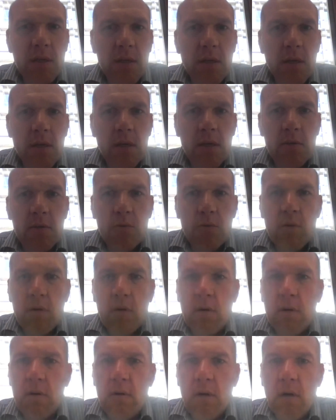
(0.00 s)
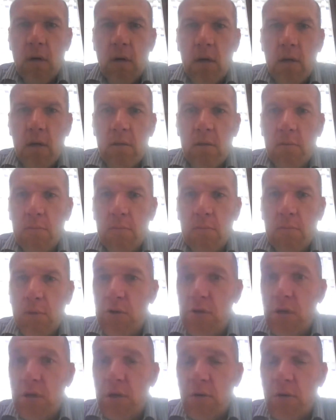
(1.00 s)
Uh, do you are
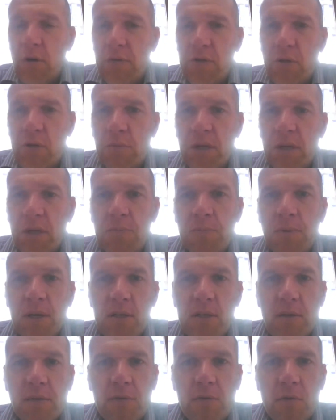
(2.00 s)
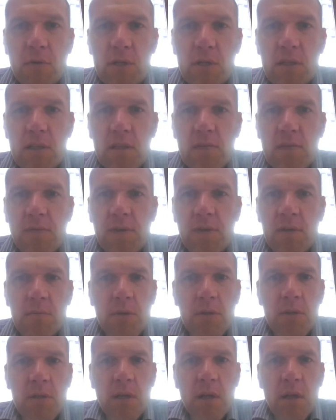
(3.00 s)
because uh, you have some experience, of course, in this
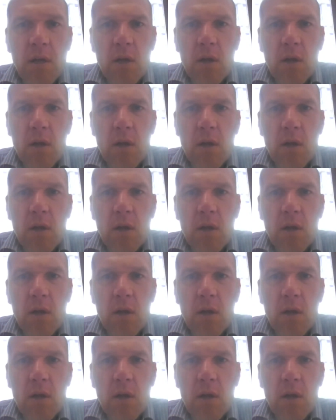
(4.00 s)
field, but